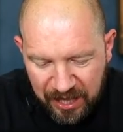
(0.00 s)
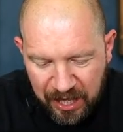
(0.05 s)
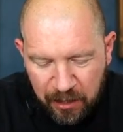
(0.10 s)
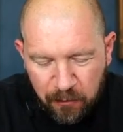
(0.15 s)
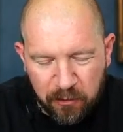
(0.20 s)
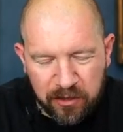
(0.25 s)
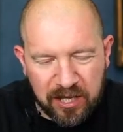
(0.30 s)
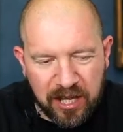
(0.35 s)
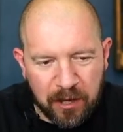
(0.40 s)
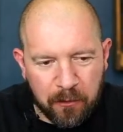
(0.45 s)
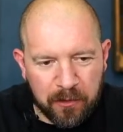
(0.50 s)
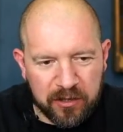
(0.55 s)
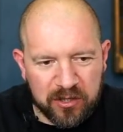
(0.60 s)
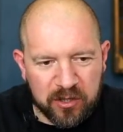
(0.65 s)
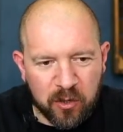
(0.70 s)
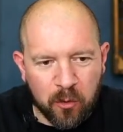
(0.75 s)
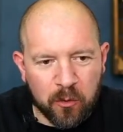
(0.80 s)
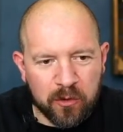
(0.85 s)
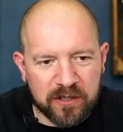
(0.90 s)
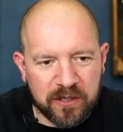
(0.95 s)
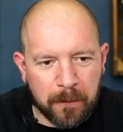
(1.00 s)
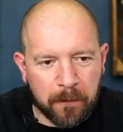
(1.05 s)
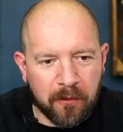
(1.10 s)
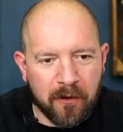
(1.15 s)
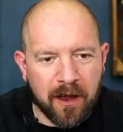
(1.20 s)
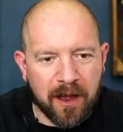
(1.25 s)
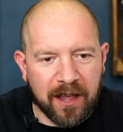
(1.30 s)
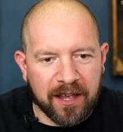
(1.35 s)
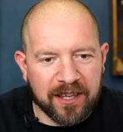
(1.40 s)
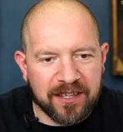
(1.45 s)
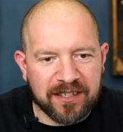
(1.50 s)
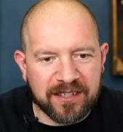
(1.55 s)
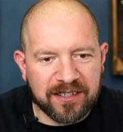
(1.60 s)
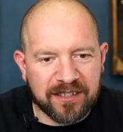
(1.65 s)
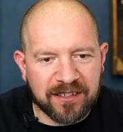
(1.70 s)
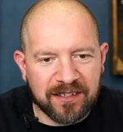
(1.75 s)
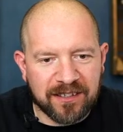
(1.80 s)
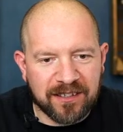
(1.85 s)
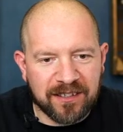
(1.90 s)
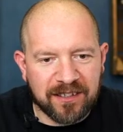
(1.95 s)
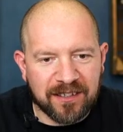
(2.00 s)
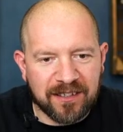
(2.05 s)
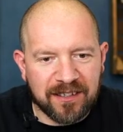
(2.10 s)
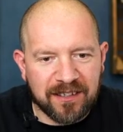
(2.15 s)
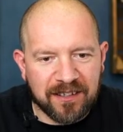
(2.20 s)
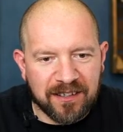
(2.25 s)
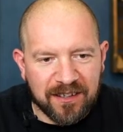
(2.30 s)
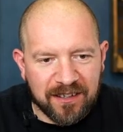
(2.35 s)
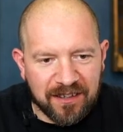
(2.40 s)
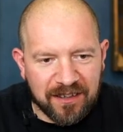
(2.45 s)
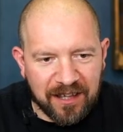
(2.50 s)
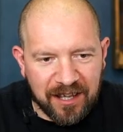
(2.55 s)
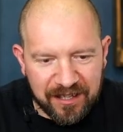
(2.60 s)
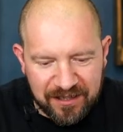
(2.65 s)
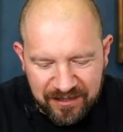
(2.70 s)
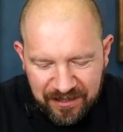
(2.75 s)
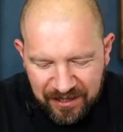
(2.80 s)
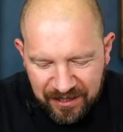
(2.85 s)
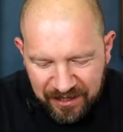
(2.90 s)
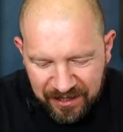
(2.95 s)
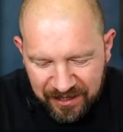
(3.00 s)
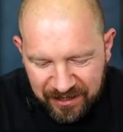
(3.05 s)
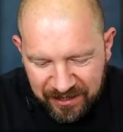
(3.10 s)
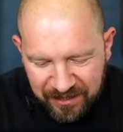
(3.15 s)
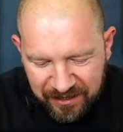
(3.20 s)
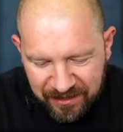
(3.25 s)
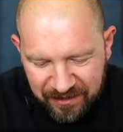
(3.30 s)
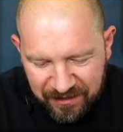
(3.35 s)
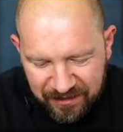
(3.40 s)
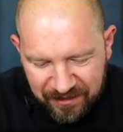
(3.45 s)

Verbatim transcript: it was it was no surprise that uh,